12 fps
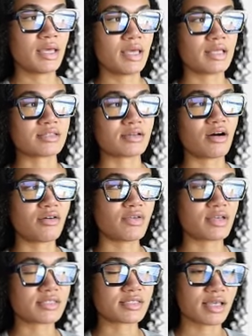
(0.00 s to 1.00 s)
it's
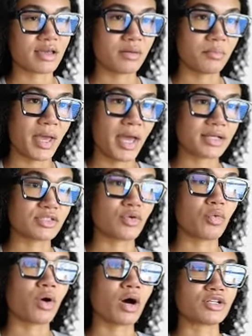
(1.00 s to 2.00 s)
obvious they come back to
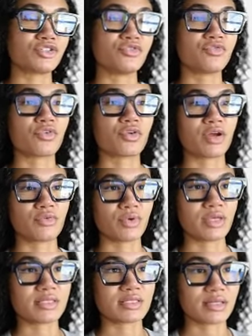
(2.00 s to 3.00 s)
watch you for a
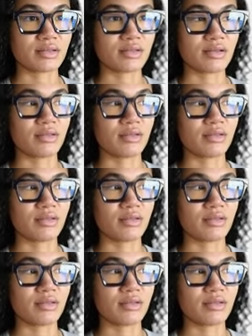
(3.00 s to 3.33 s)
reason.